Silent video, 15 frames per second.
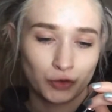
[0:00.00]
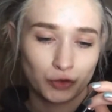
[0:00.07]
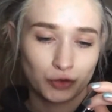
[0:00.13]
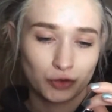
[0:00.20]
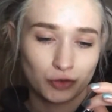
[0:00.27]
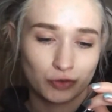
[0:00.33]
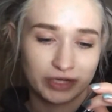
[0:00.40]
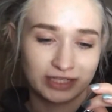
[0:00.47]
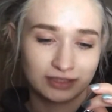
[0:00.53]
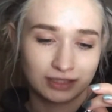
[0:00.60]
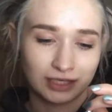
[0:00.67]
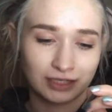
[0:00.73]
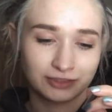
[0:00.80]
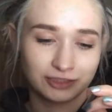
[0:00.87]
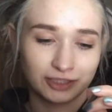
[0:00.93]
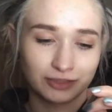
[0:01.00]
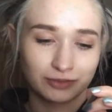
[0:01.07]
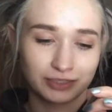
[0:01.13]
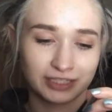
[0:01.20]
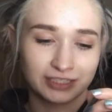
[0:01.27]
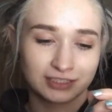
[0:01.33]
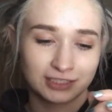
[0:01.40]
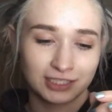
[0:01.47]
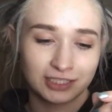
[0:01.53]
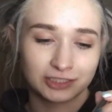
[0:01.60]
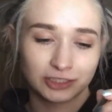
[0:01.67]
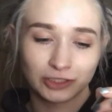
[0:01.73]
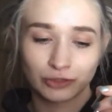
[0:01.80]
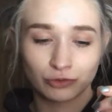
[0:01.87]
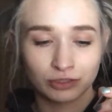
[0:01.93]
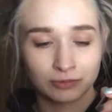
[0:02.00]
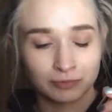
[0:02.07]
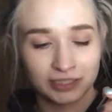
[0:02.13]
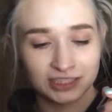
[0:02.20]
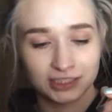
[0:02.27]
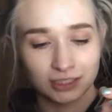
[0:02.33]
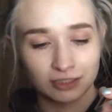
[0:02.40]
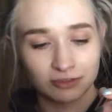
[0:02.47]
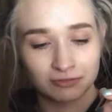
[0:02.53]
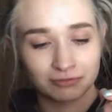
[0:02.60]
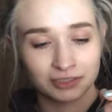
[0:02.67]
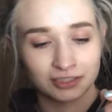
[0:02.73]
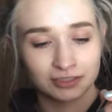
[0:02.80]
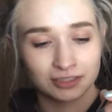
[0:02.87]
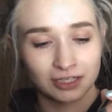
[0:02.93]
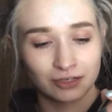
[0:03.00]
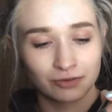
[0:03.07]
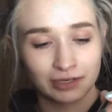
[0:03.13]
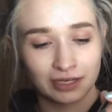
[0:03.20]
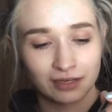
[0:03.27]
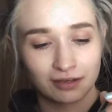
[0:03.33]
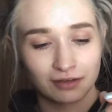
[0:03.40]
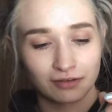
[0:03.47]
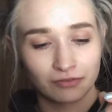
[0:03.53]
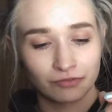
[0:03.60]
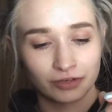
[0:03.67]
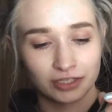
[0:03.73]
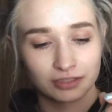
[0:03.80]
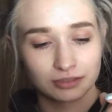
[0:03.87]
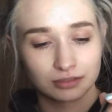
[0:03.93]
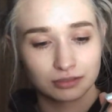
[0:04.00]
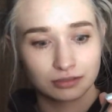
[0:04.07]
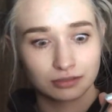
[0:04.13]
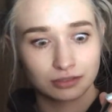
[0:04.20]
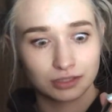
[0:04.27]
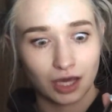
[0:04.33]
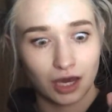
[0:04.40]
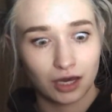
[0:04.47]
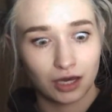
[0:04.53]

Ooh, inside joke, inside joke with myself because I don't have friends.